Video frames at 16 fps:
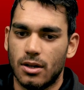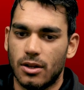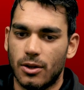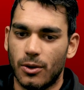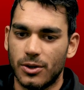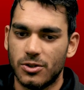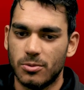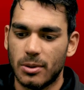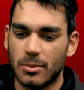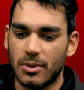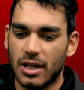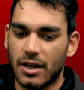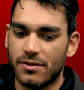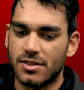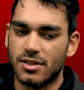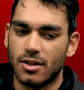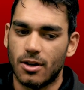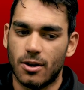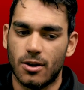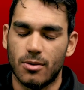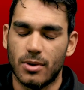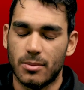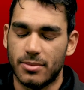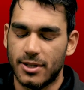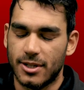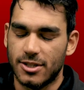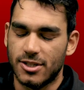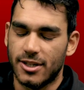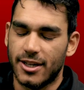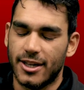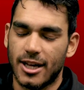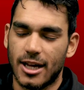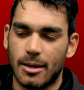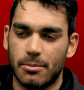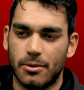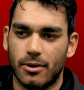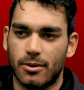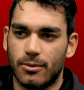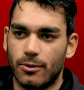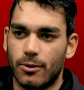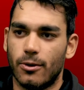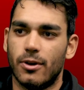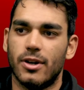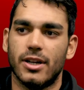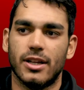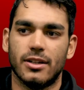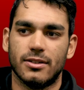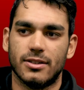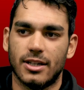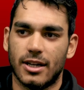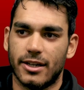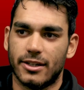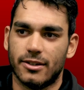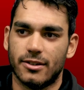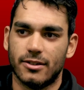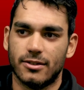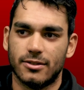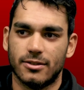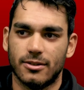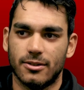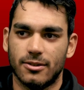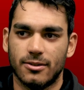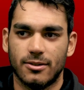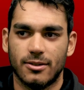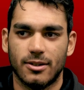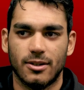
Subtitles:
The only two people I have starred on my PGA app are Rory and Tiger, so